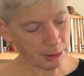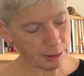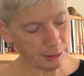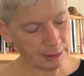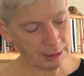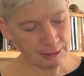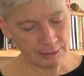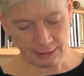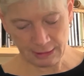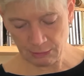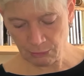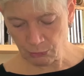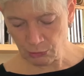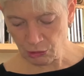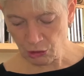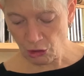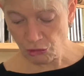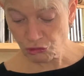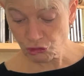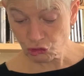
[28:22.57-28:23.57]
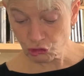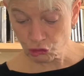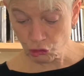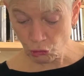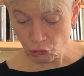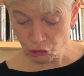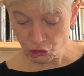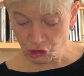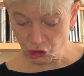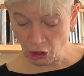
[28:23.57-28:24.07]
They, they were
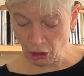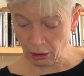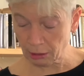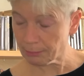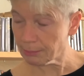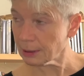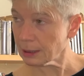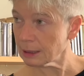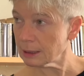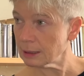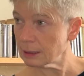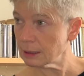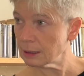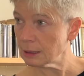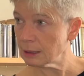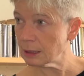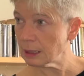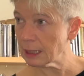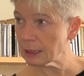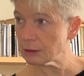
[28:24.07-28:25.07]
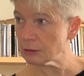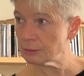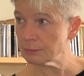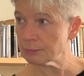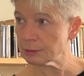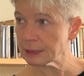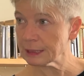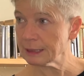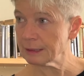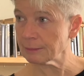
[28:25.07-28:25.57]
so sharp I couldn't
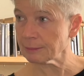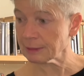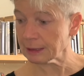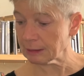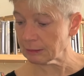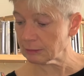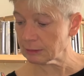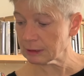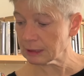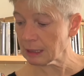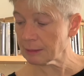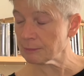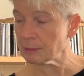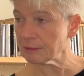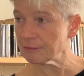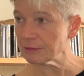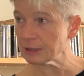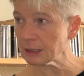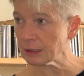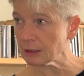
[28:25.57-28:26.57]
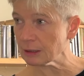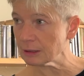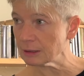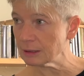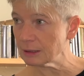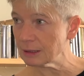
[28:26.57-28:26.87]
play them. They cut my finger.